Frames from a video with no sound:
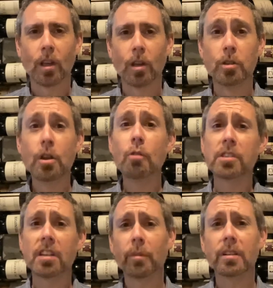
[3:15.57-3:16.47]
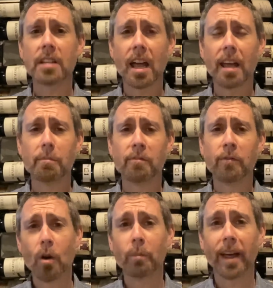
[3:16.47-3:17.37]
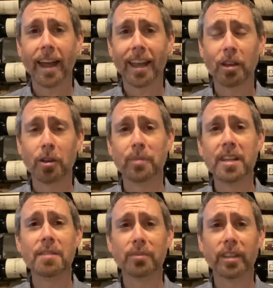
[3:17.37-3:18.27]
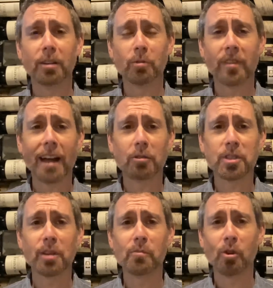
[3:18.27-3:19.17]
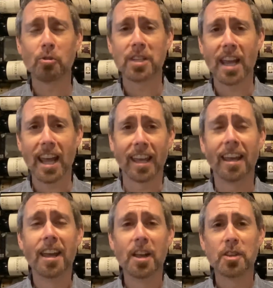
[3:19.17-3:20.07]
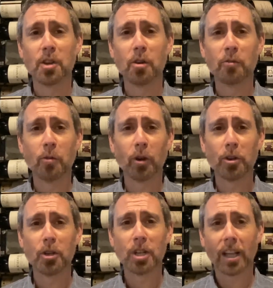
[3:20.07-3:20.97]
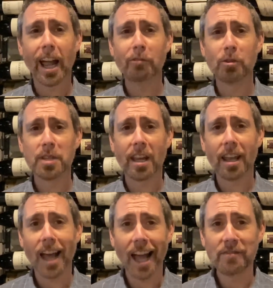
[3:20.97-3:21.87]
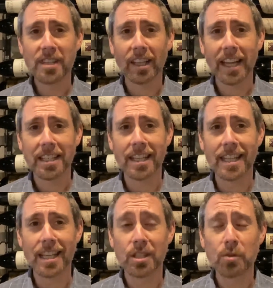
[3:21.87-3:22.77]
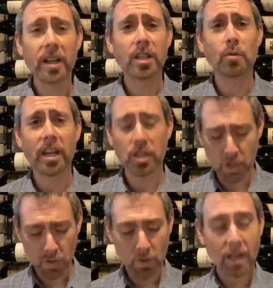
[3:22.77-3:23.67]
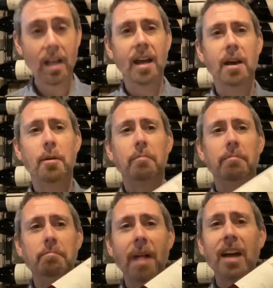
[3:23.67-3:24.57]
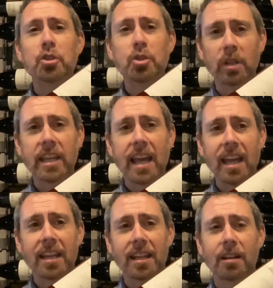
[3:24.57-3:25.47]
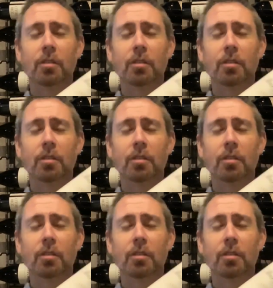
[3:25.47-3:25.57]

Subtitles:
No summertime 4-pack could be complete without some rosé. So for your July rosé, I've selected the 2022 Mas Julien